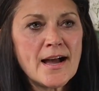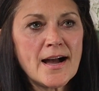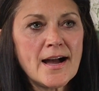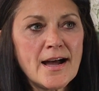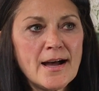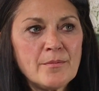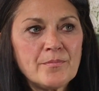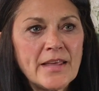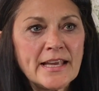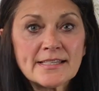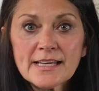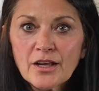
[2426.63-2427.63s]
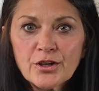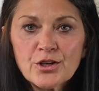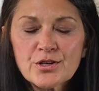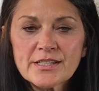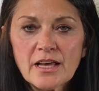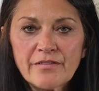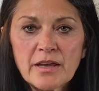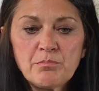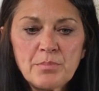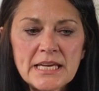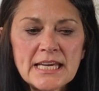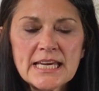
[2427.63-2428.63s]
And tell yourself,
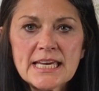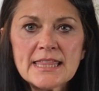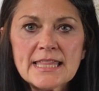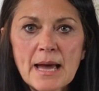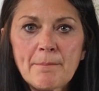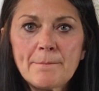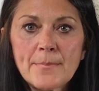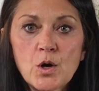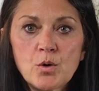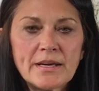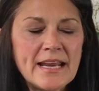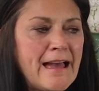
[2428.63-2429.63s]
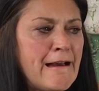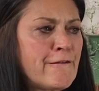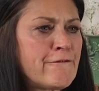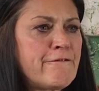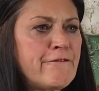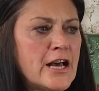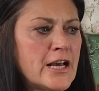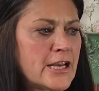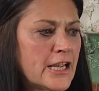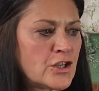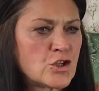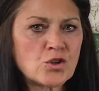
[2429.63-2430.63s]
and be in that moment, have
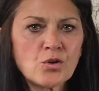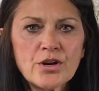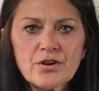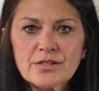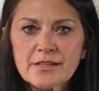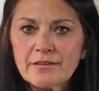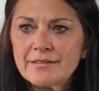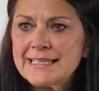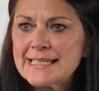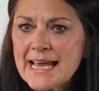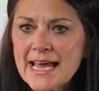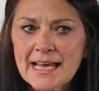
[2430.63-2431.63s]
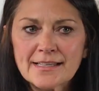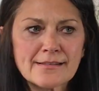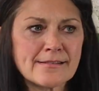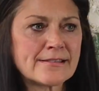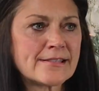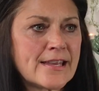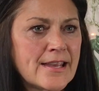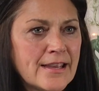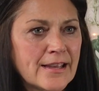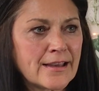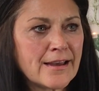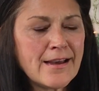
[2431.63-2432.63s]
fun, enjoy yourself, dance,
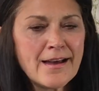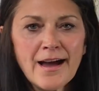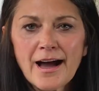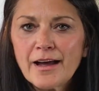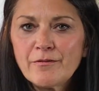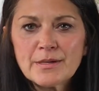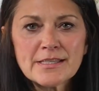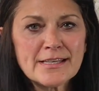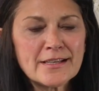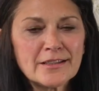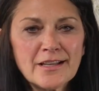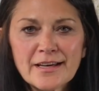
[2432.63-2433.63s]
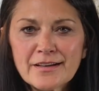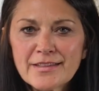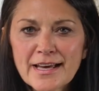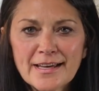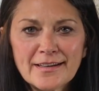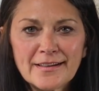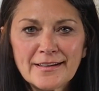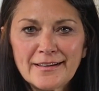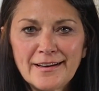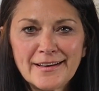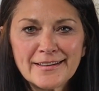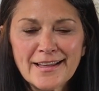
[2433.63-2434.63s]
sing. I've been seeing a lot of that
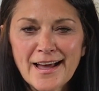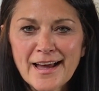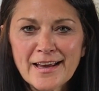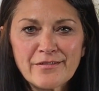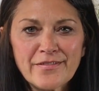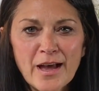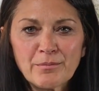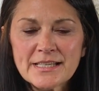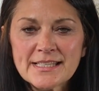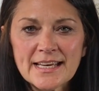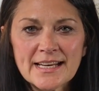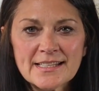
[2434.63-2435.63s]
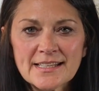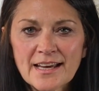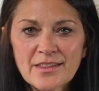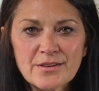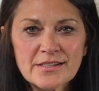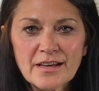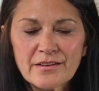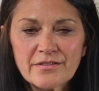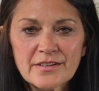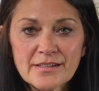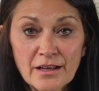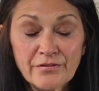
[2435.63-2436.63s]
online, families getting together in
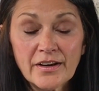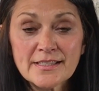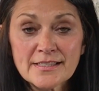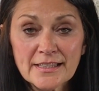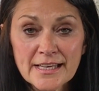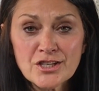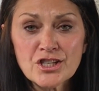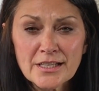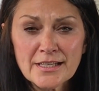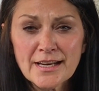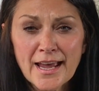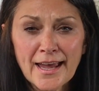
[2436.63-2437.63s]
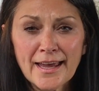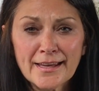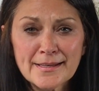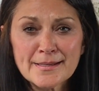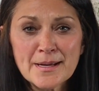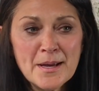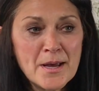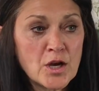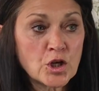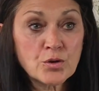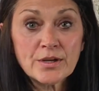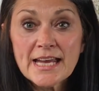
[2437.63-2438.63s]
self-isolation and
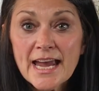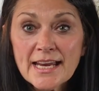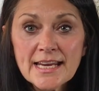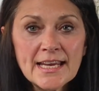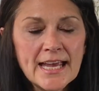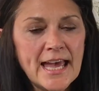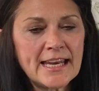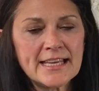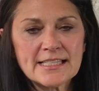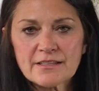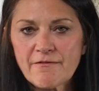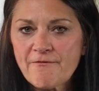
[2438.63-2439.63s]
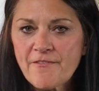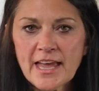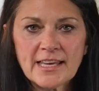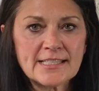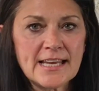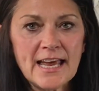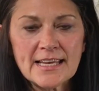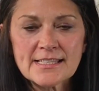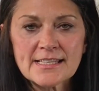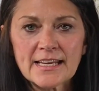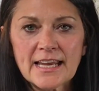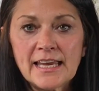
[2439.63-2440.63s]
creating, and it's
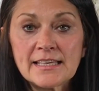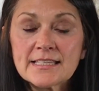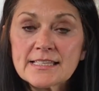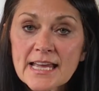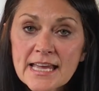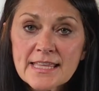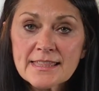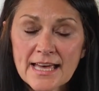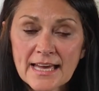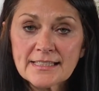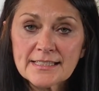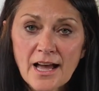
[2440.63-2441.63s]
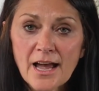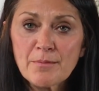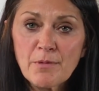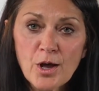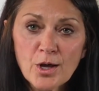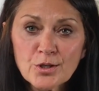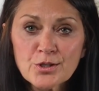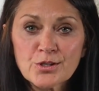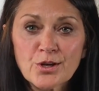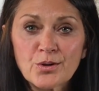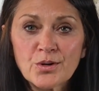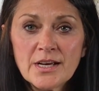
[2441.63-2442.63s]
fantastic. And take that time
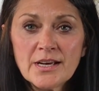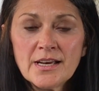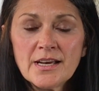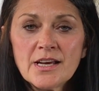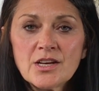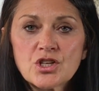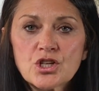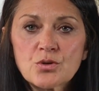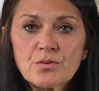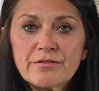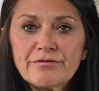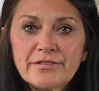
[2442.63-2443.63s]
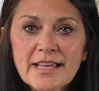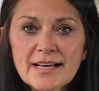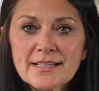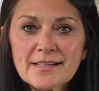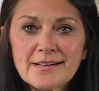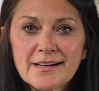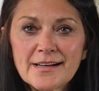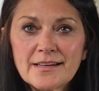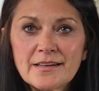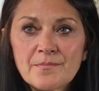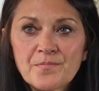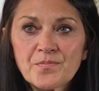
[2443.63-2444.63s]
also to reflect
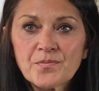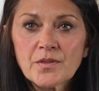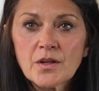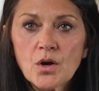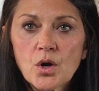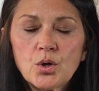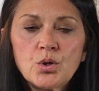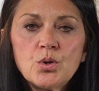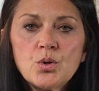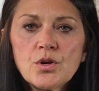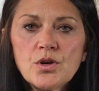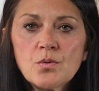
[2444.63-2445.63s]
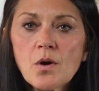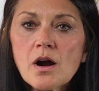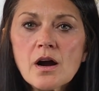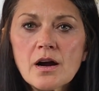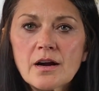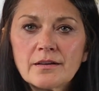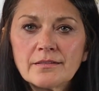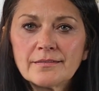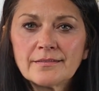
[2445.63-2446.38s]
on who you are,